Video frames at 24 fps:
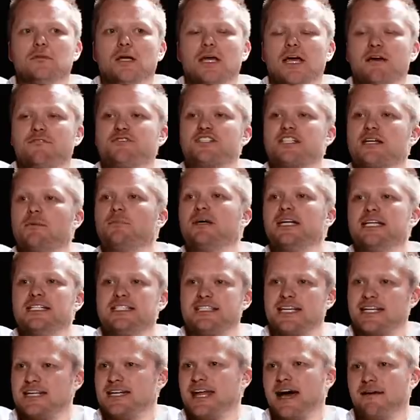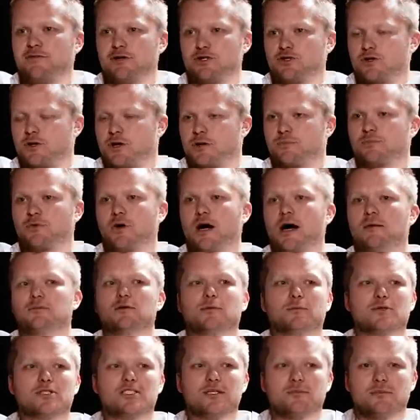if somebody didn't have a drug
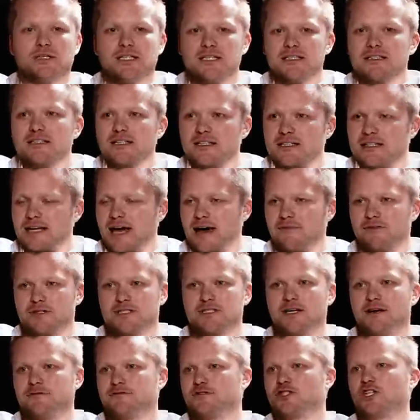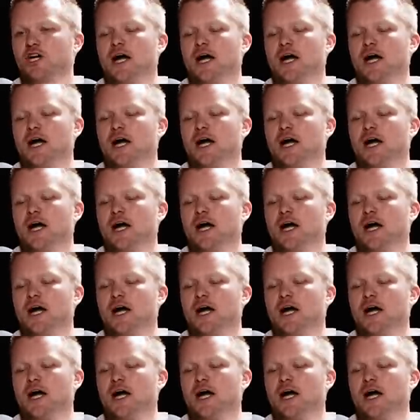problem or somebody didn't have a tough